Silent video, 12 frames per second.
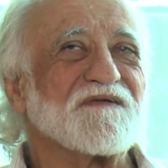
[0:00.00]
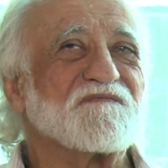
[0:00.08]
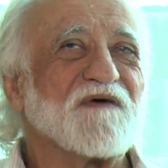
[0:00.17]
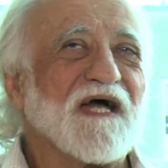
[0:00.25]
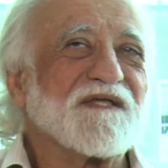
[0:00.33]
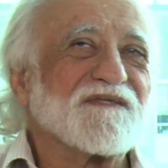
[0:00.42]
In
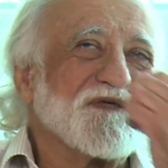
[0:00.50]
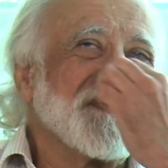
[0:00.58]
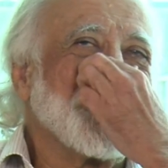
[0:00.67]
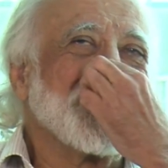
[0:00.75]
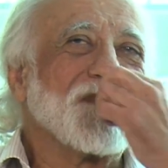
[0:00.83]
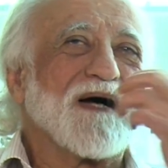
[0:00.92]
fact, you
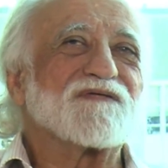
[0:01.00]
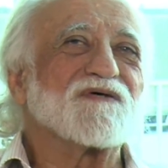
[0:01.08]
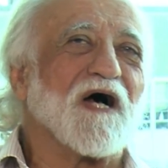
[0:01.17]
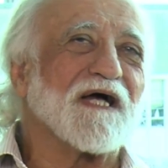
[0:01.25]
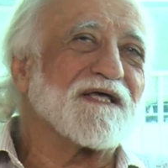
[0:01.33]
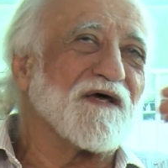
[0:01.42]
know, in my
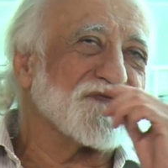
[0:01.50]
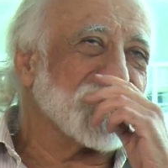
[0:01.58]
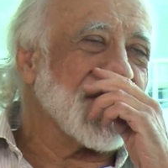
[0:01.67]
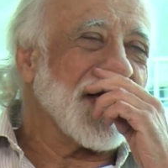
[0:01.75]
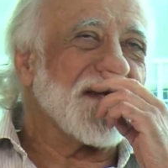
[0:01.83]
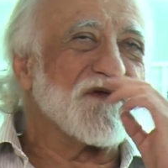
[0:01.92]
talk
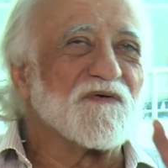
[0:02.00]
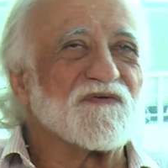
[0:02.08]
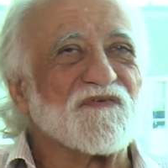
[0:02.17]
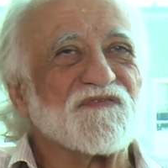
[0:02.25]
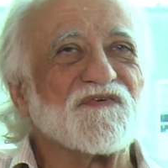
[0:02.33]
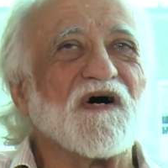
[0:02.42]
yesterday, there was
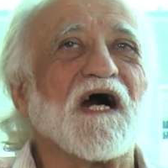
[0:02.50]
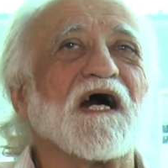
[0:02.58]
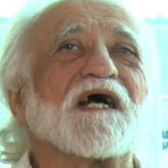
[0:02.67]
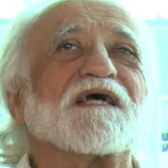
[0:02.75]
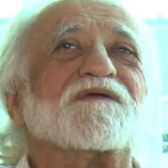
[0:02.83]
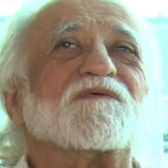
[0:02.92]
a
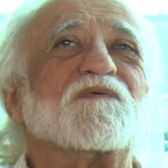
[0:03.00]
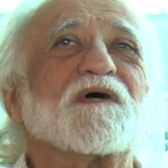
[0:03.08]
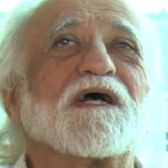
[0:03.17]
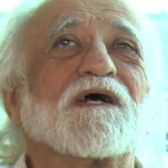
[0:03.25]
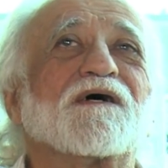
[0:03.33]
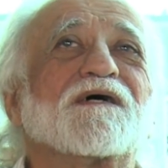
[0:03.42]
slide
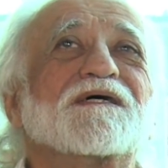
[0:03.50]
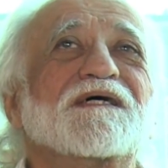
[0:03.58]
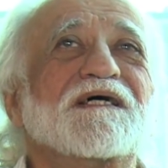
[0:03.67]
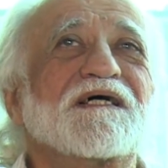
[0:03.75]
where,